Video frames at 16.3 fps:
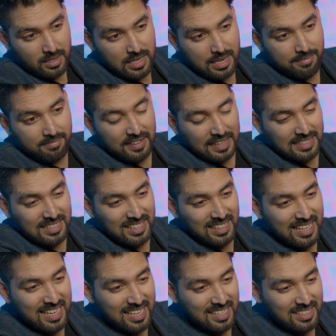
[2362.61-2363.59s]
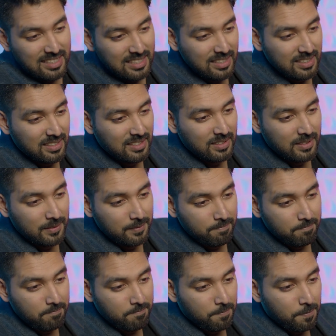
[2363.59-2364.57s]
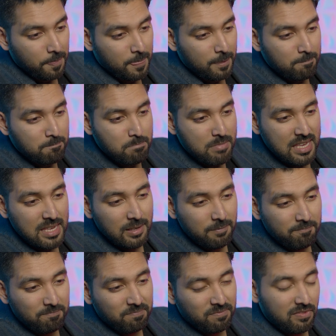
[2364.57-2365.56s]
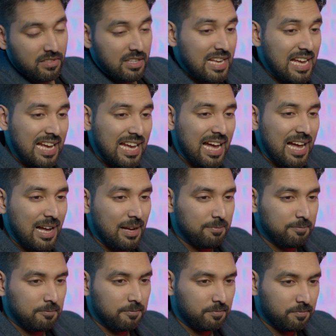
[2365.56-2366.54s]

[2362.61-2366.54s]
Keep fighting and be calm.